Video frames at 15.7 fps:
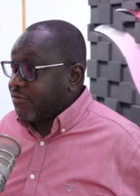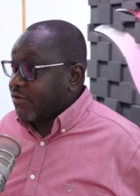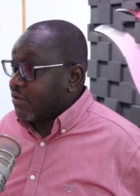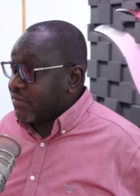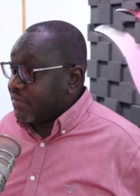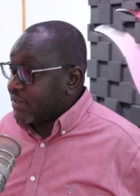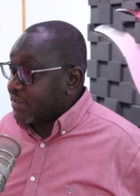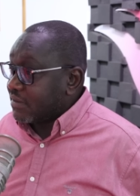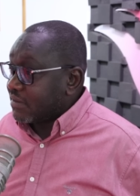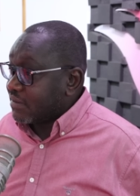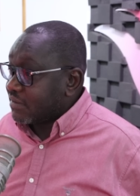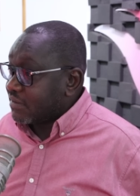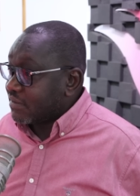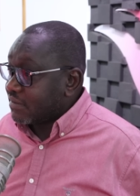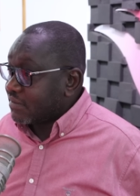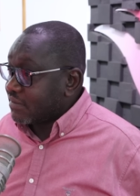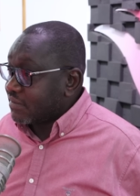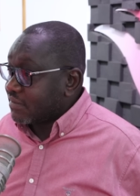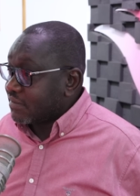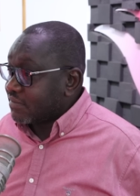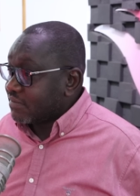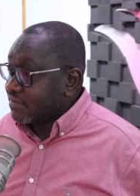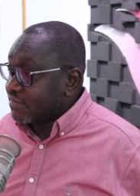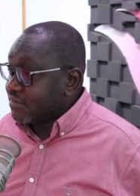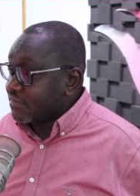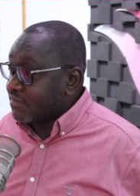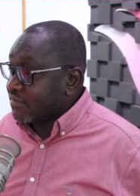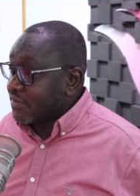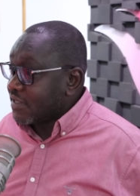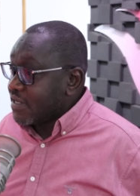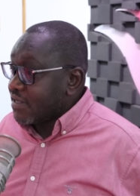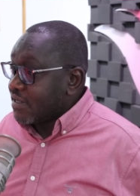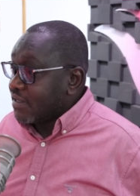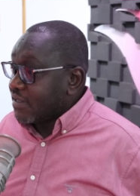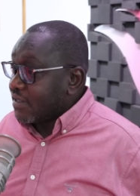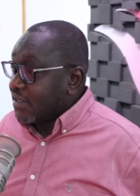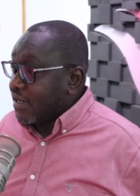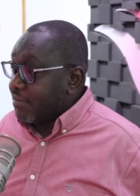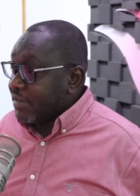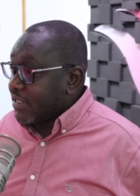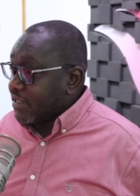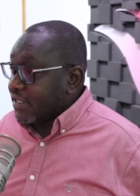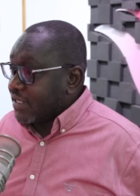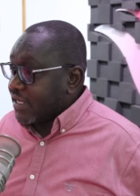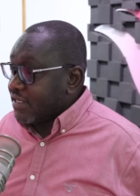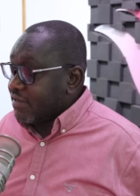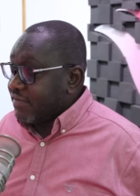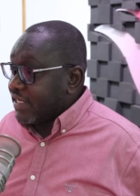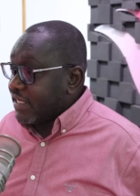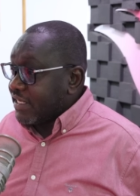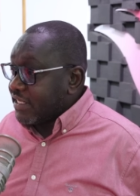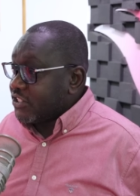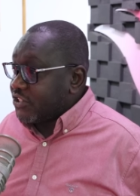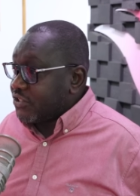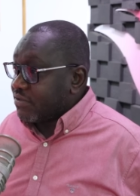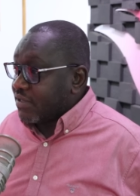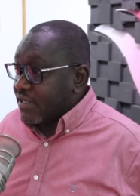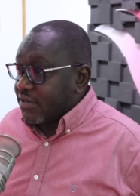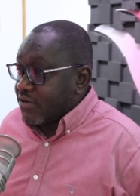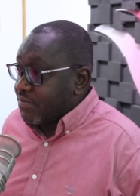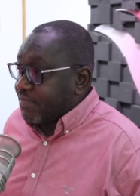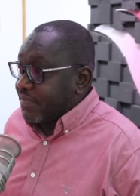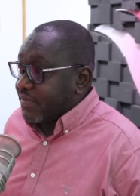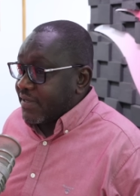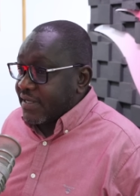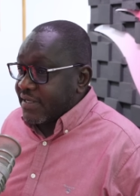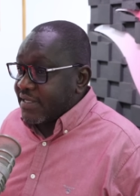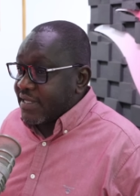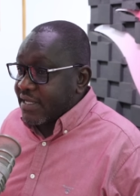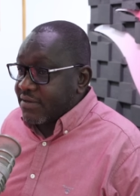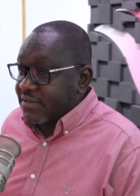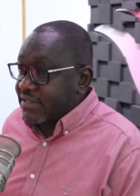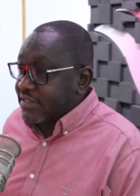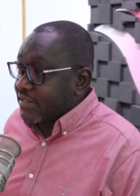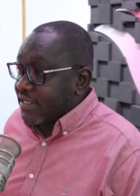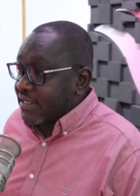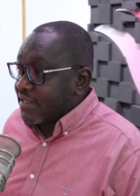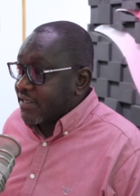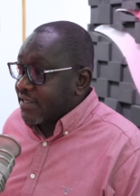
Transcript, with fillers: following. Hmm? I mean, they can even lynch you. I hope uh, they are not uh,